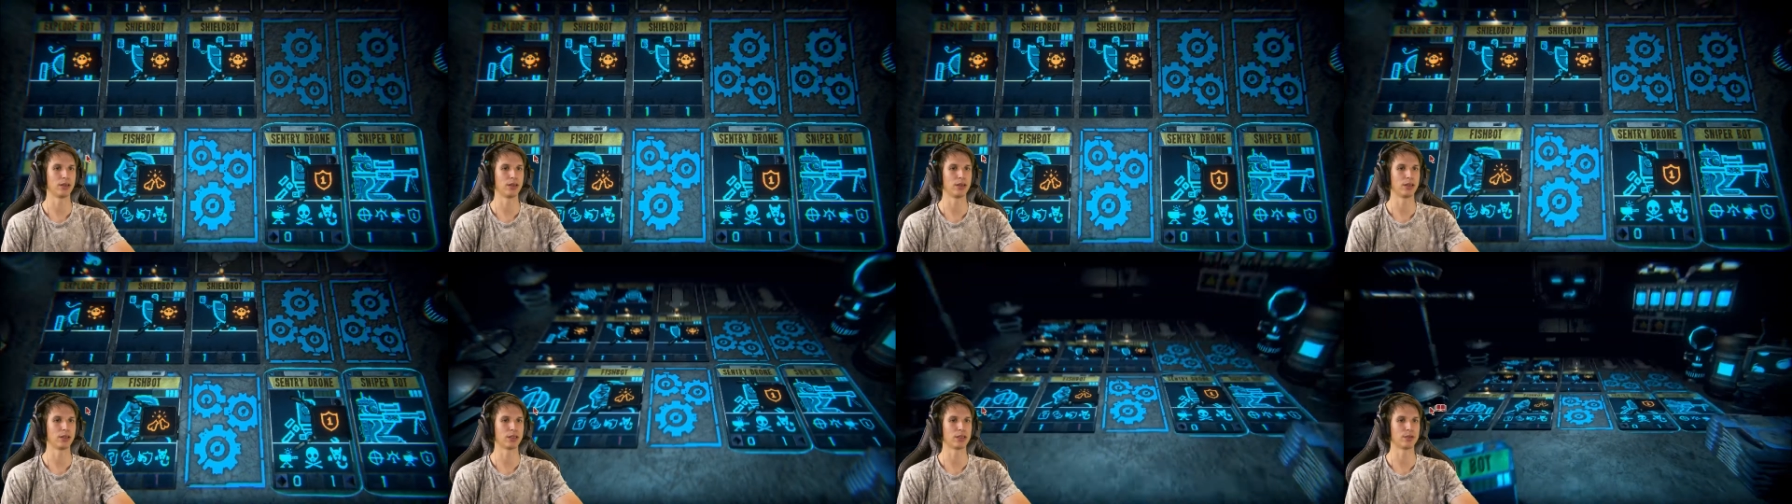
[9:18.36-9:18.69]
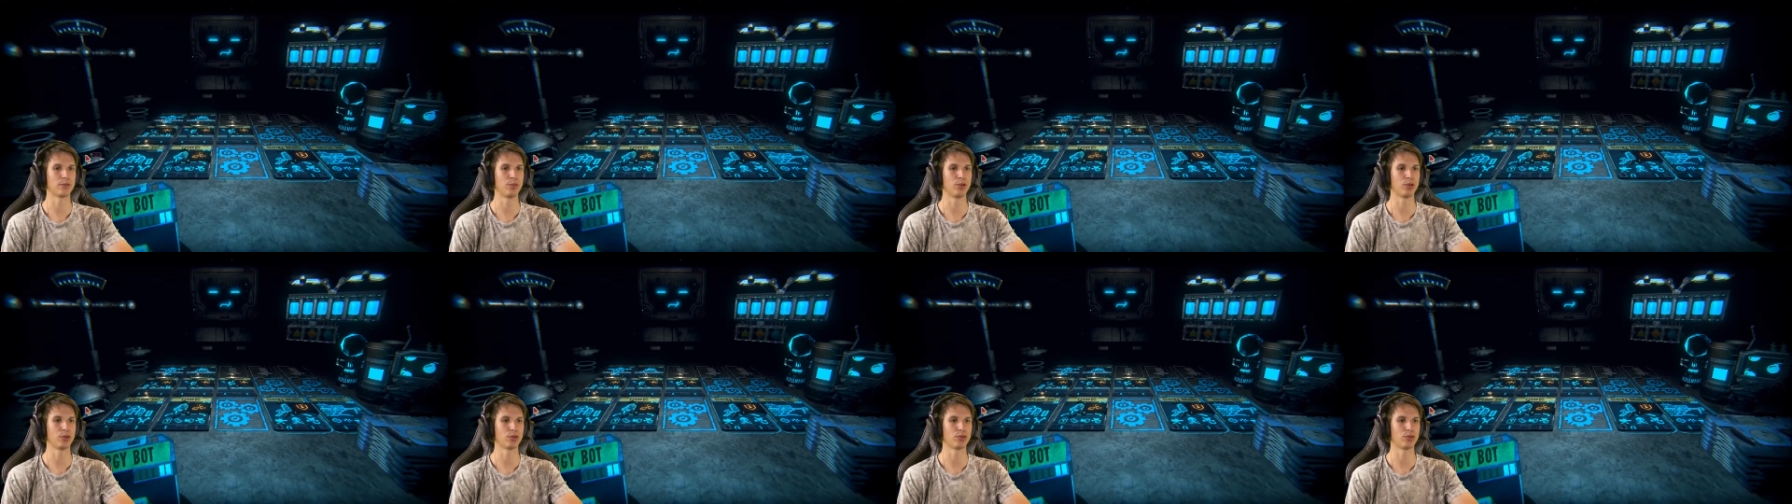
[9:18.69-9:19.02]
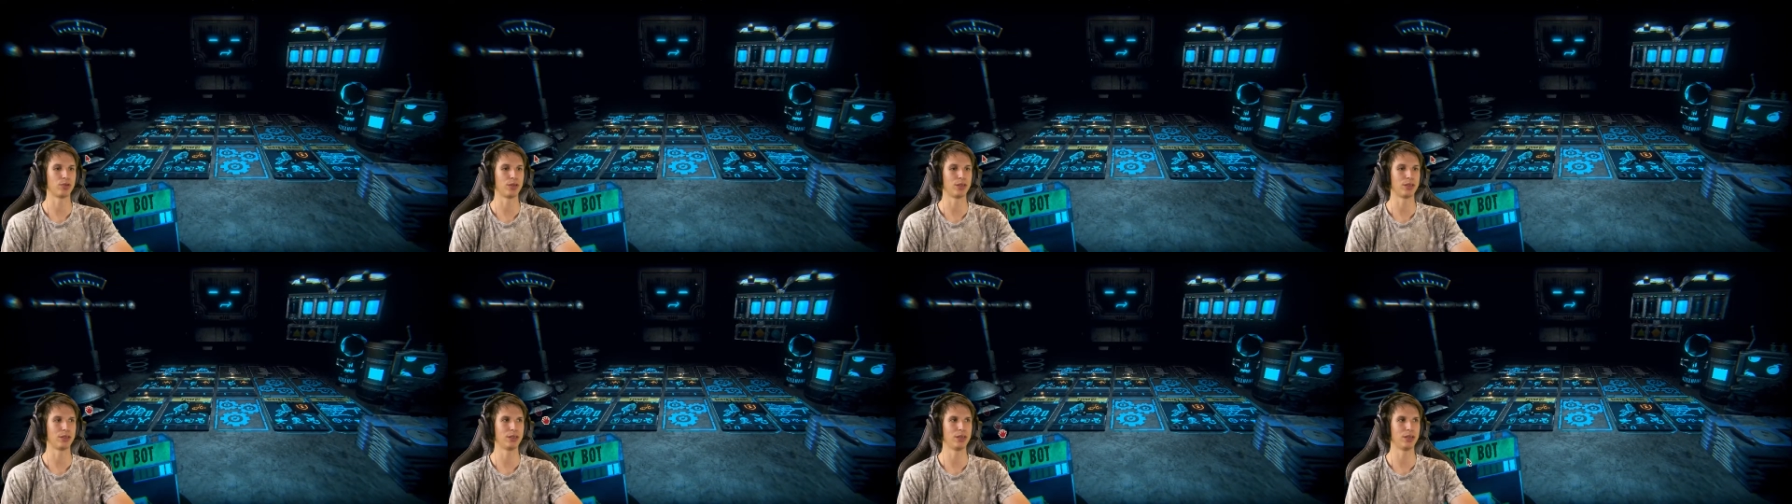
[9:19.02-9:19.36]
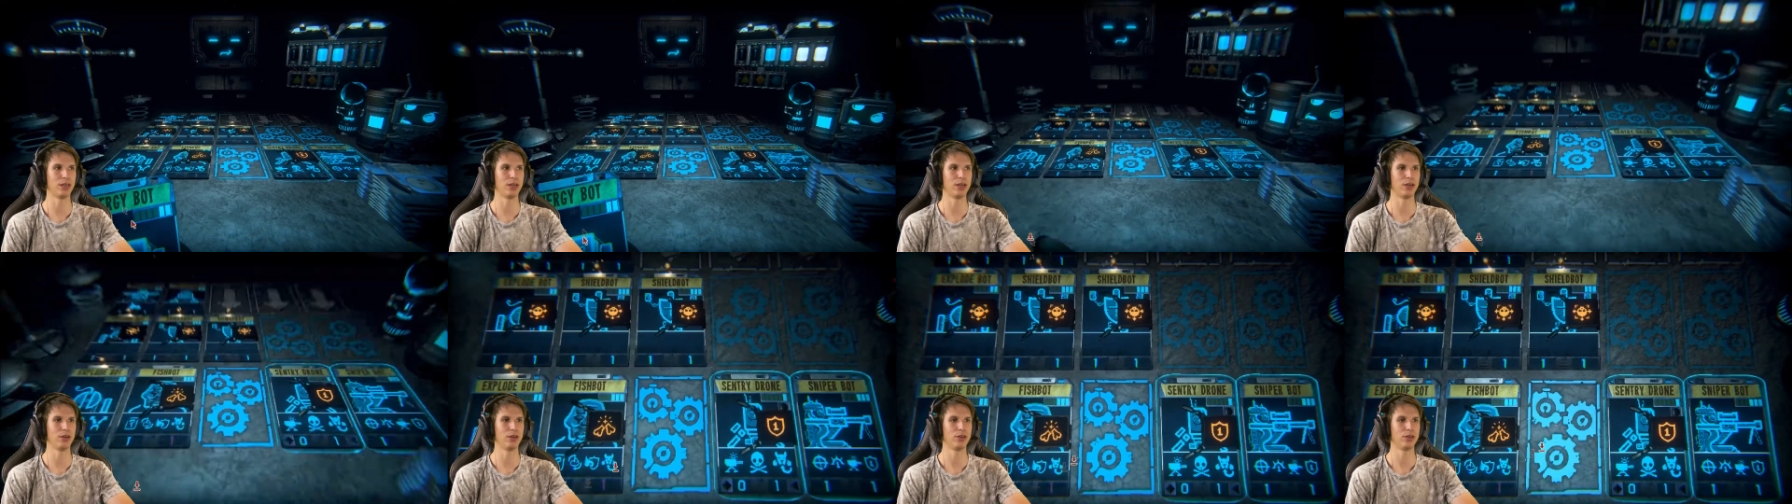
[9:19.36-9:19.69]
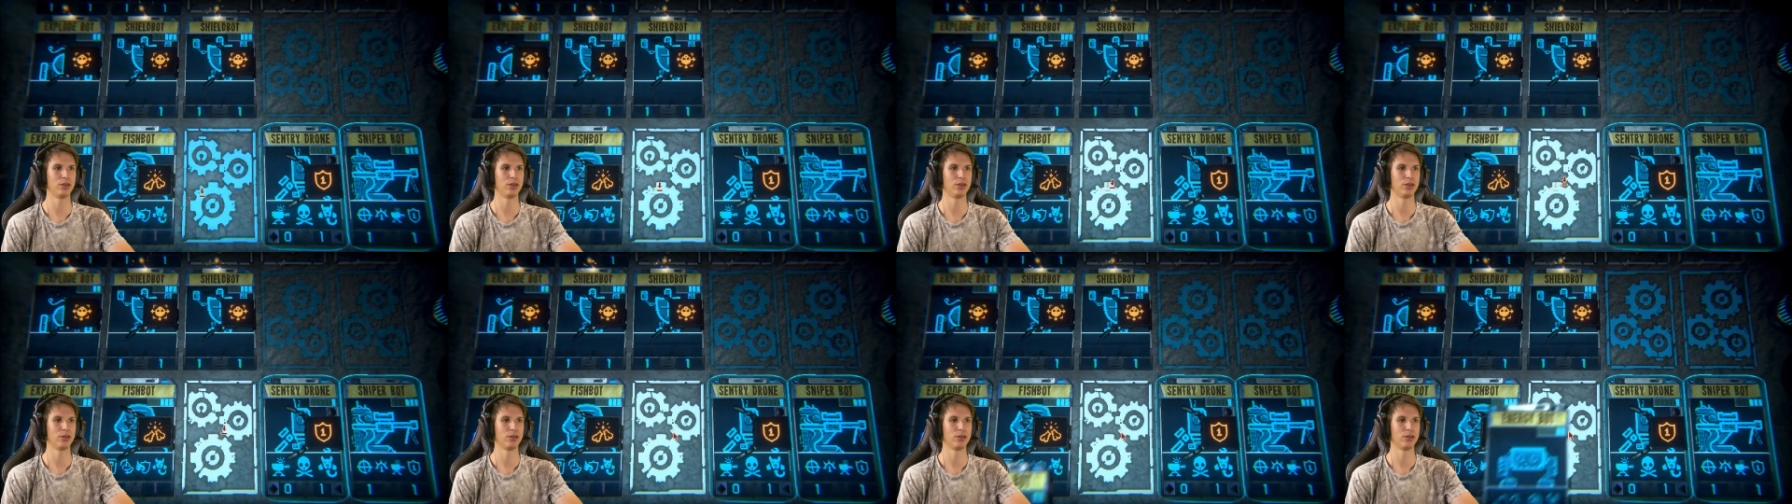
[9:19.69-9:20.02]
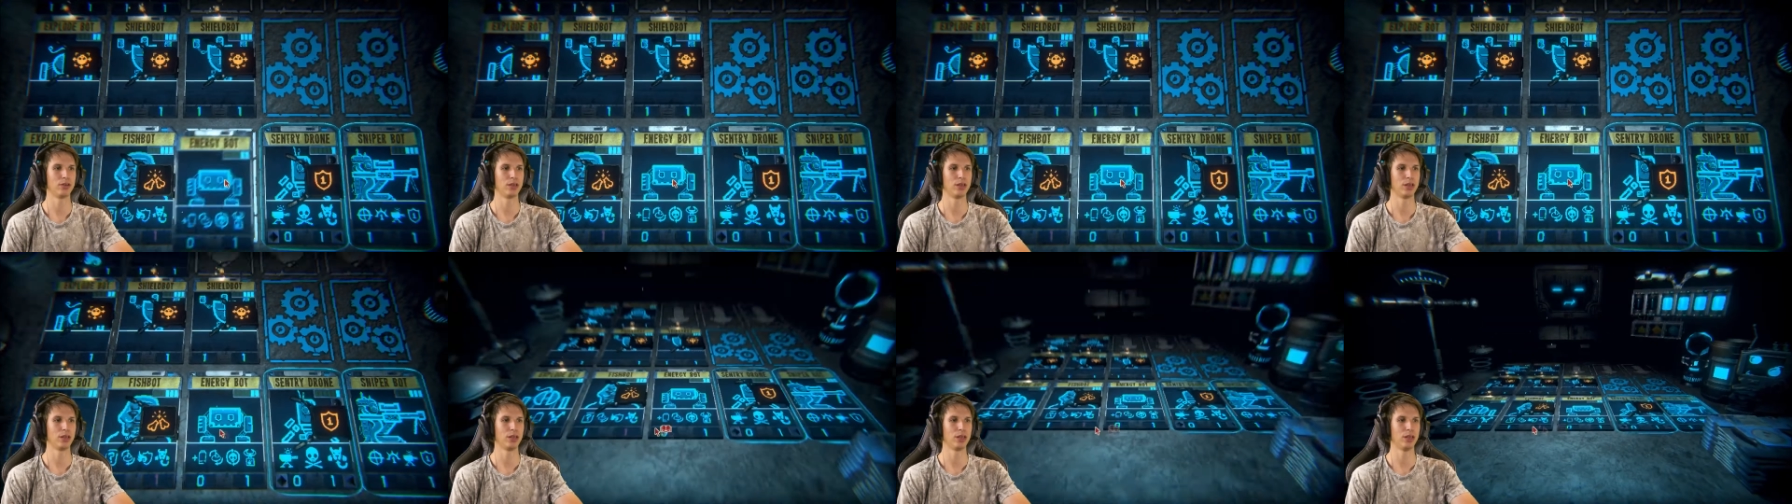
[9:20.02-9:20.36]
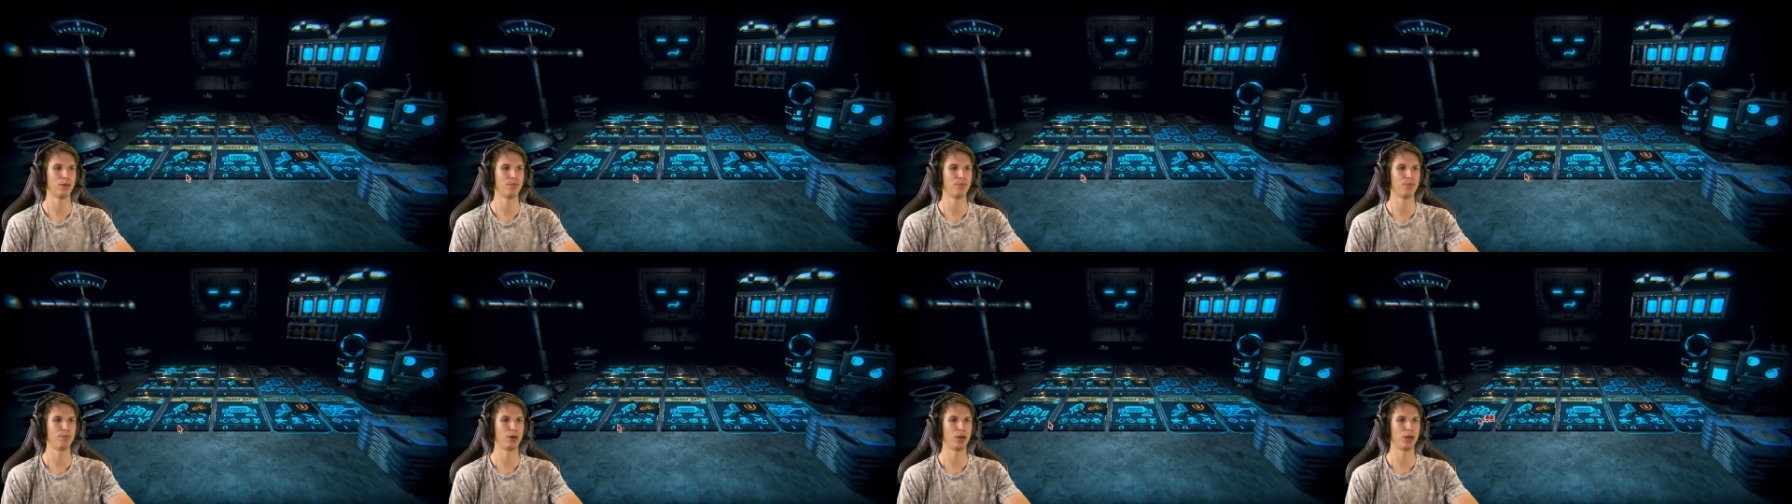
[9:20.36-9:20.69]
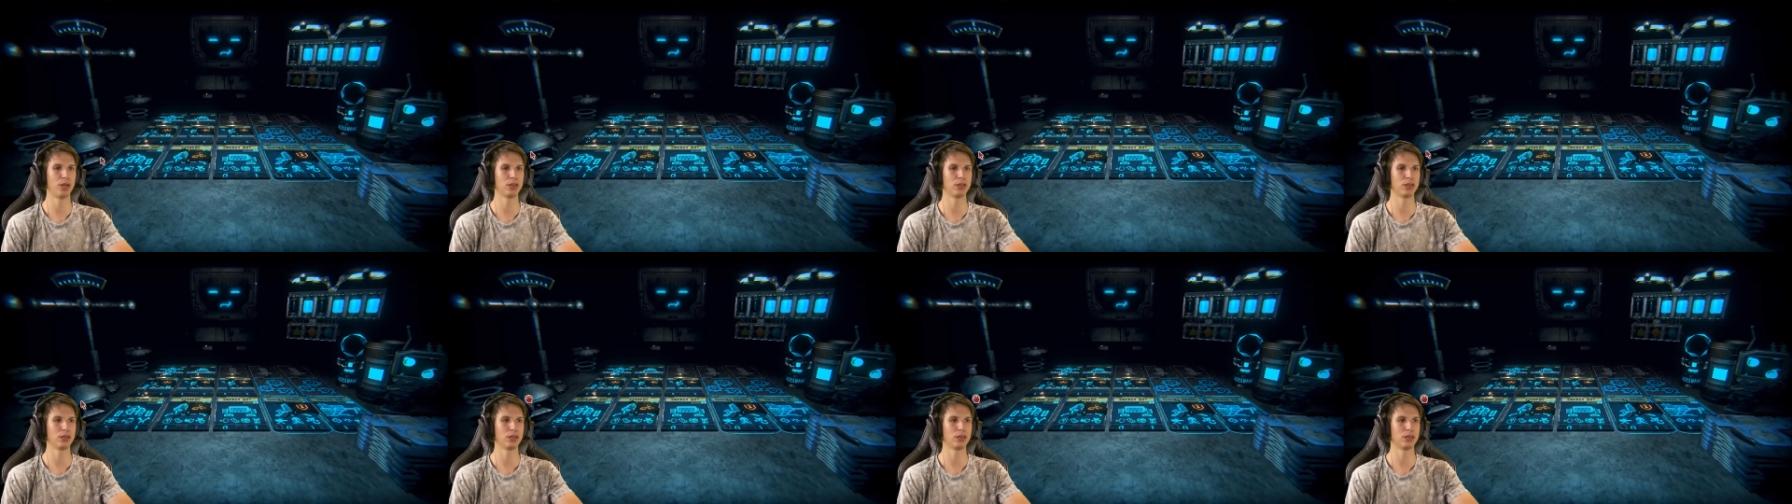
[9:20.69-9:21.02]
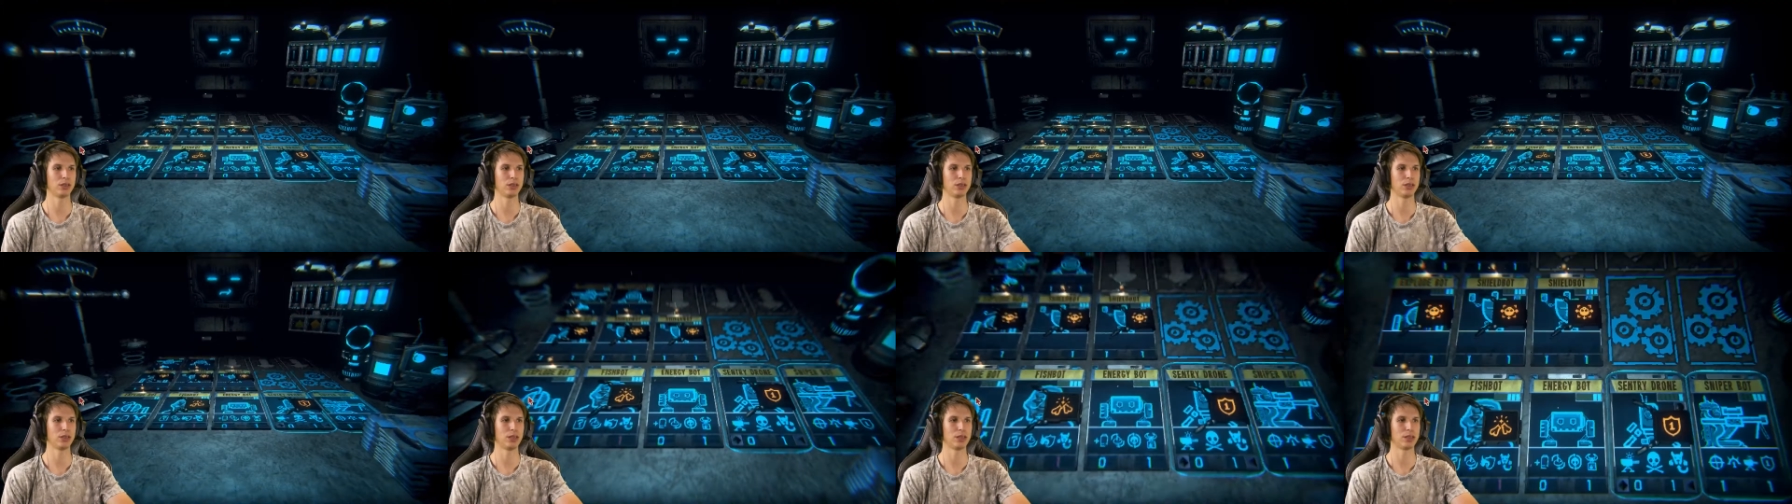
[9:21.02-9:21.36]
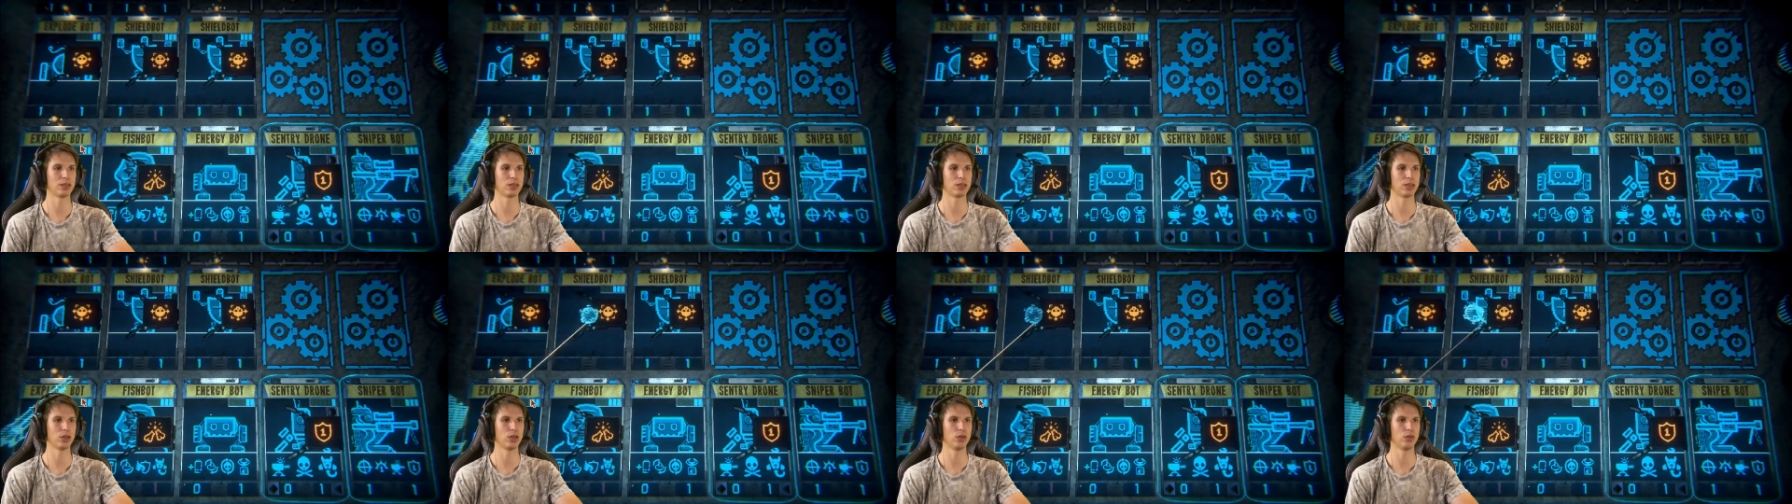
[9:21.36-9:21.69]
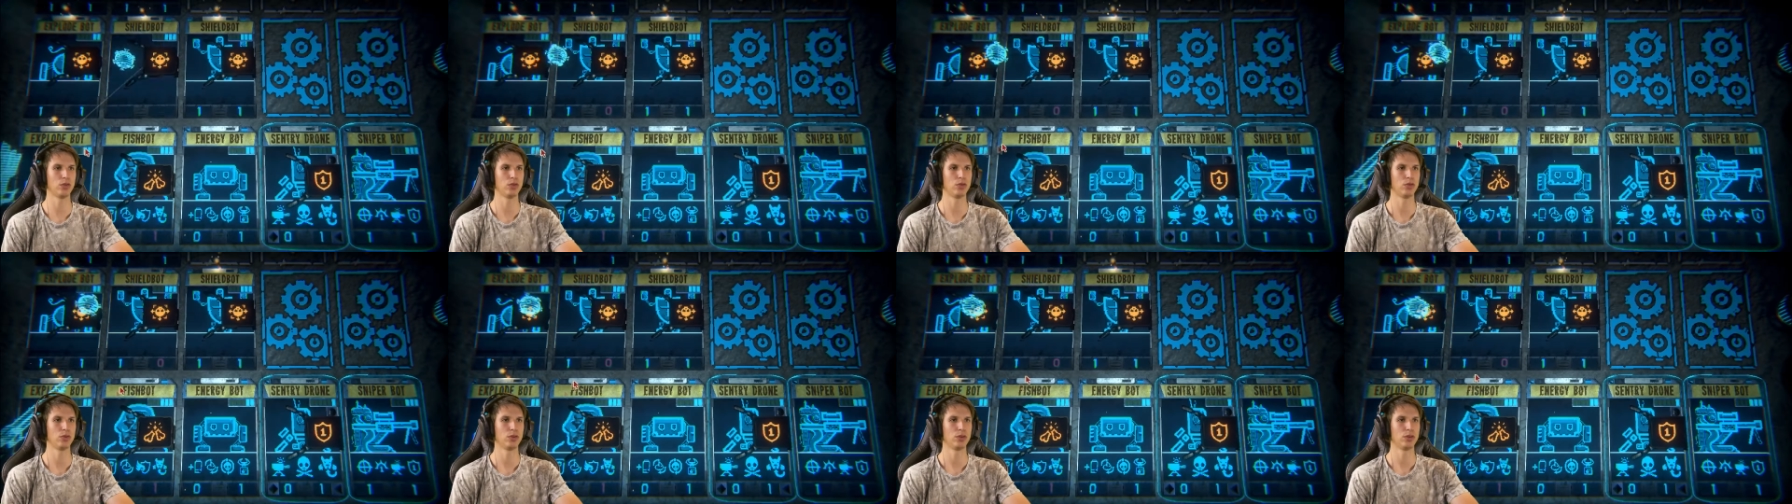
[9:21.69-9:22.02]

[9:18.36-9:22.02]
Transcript: an explosion right there. Leap bot. Let's go.